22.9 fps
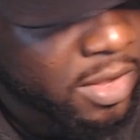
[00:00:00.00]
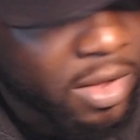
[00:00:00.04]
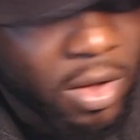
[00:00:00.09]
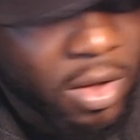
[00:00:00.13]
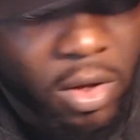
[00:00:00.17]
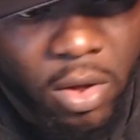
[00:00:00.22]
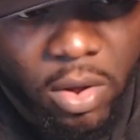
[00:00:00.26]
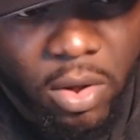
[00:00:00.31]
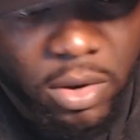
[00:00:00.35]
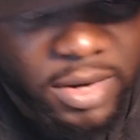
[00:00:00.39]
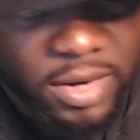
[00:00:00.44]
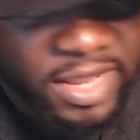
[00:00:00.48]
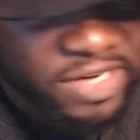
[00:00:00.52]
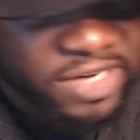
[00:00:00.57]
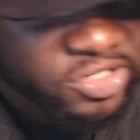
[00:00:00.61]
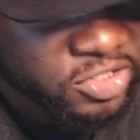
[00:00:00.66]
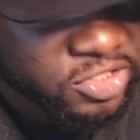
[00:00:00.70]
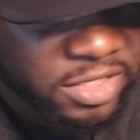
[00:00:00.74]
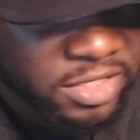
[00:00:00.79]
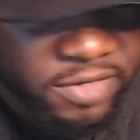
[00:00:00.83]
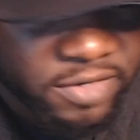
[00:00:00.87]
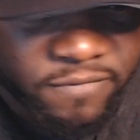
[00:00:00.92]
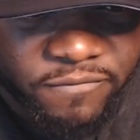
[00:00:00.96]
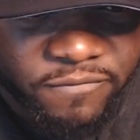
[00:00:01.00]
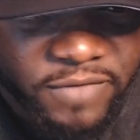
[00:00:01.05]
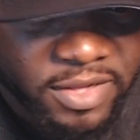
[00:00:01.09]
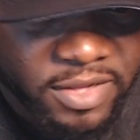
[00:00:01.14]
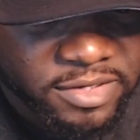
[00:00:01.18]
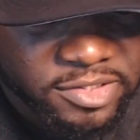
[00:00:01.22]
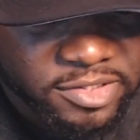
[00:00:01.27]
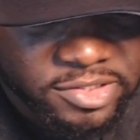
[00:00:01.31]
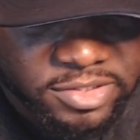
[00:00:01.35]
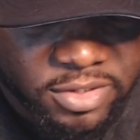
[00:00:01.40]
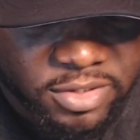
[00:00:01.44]
all that shit in
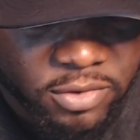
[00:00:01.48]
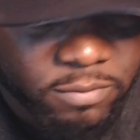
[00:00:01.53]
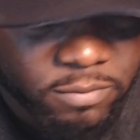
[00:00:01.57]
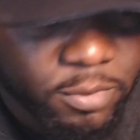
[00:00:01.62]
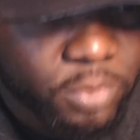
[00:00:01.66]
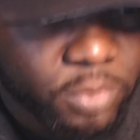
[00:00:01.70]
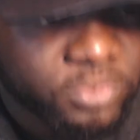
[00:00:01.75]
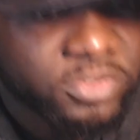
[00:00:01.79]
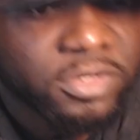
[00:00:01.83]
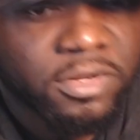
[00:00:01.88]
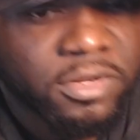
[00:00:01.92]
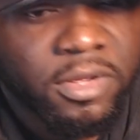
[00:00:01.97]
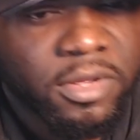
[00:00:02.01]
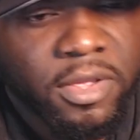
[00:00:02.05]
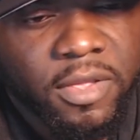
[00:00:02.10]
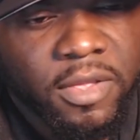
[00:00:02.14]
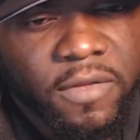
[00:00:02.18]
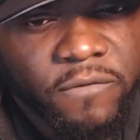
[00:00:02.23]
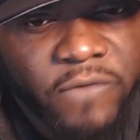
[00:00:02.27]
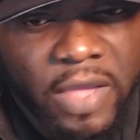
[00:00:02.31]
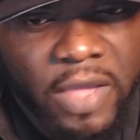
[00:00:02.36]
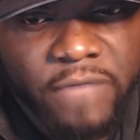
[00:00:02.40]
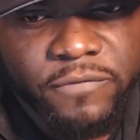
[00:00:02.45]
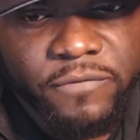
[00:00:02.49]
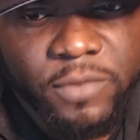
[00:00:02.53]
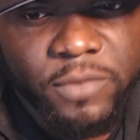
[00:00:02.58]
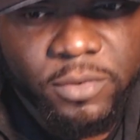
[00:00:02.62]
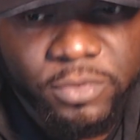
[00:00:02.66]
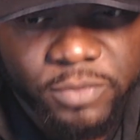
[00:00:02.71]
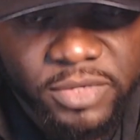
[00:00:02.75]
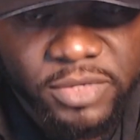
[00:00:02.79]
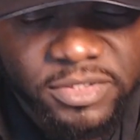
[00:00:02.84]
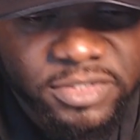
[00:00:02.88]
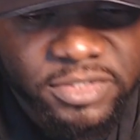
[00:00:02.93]
fucking slow motion. Fight View
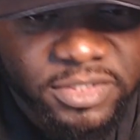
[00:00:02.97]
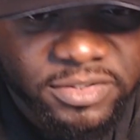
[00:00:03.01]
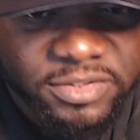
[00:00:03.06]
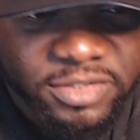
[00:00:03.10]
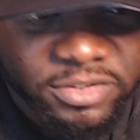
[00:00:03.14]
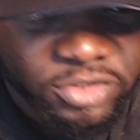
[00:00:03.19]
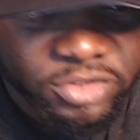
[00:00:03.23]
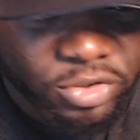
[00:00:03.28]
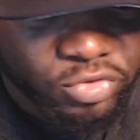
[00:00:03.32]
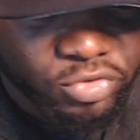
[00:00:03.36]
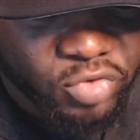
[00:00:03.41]
360, T-Street